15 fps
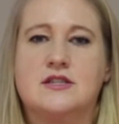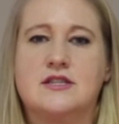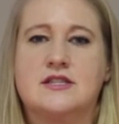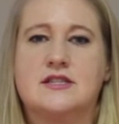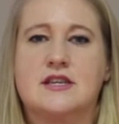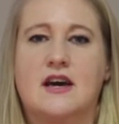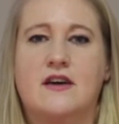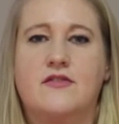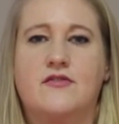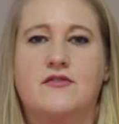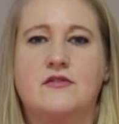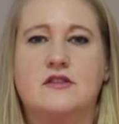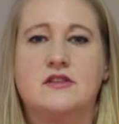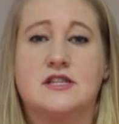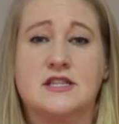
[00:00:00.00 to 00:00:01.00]

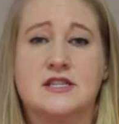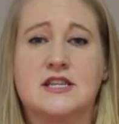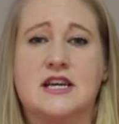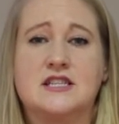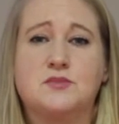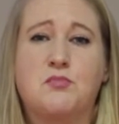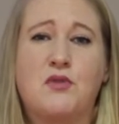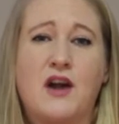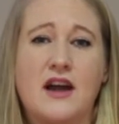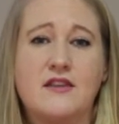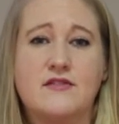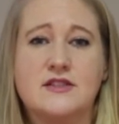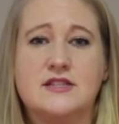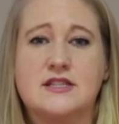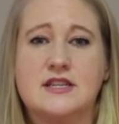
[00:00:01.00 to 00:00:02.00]
discuss
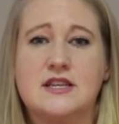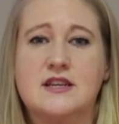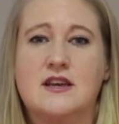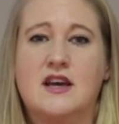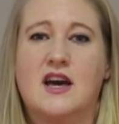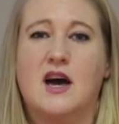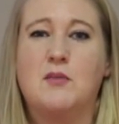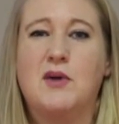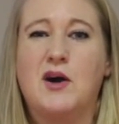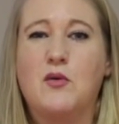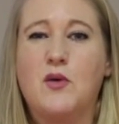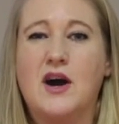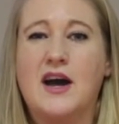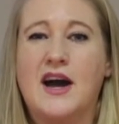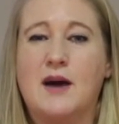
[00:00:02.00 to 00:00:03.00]
privacy about
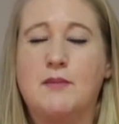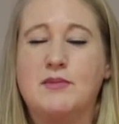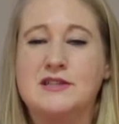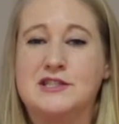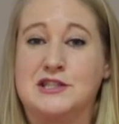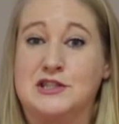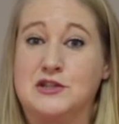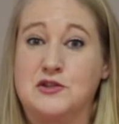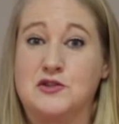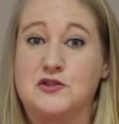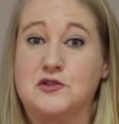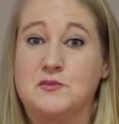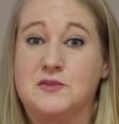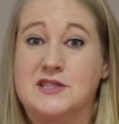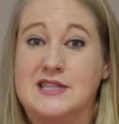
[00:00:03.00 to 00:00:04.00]
what happens in your
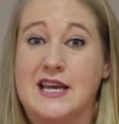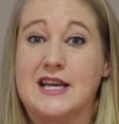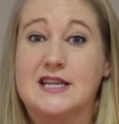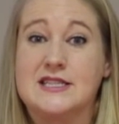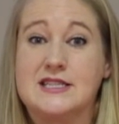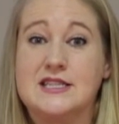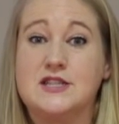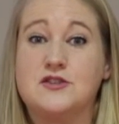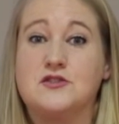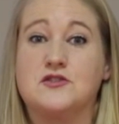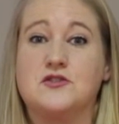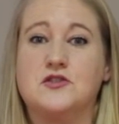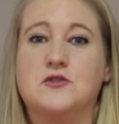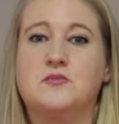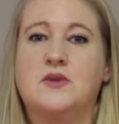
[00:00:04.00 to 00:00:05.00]
group, stays in your
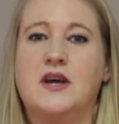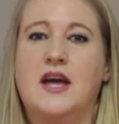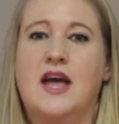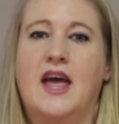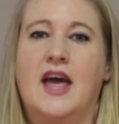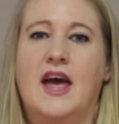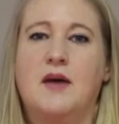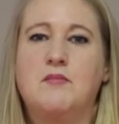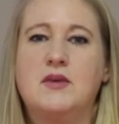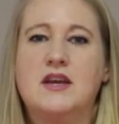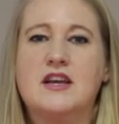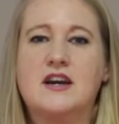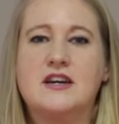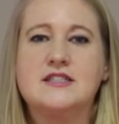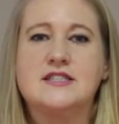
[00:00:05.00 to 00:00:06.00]
group, and
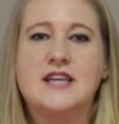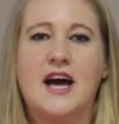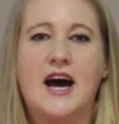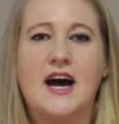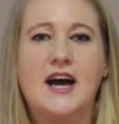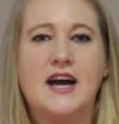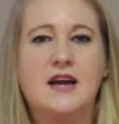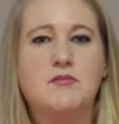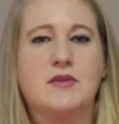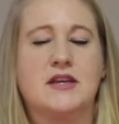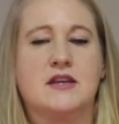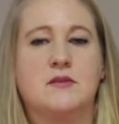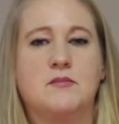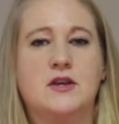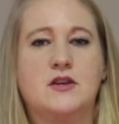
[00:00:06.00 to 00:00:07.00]
being on time and
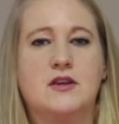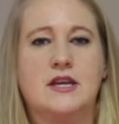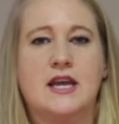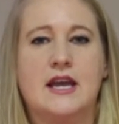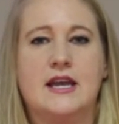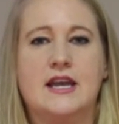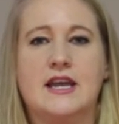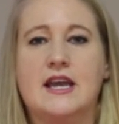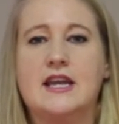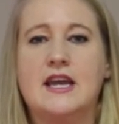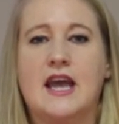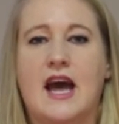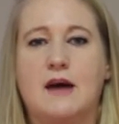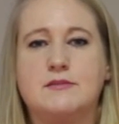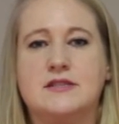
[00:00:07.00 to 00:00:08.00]
communicating
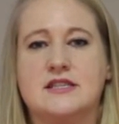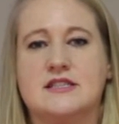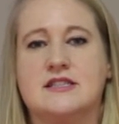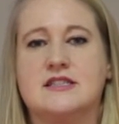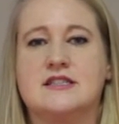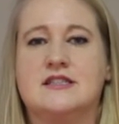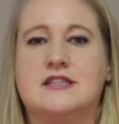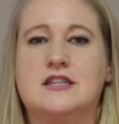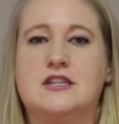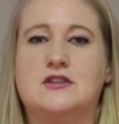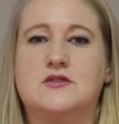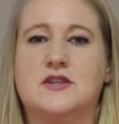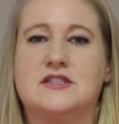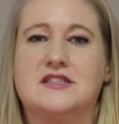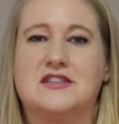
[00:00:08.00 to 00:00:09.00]
any absences to
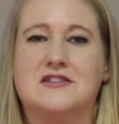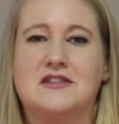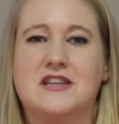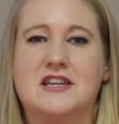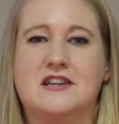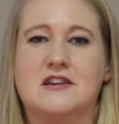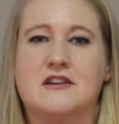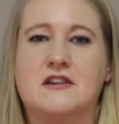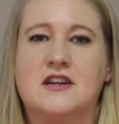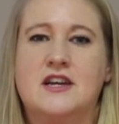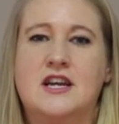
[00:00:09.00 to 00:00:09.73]
you as their leader.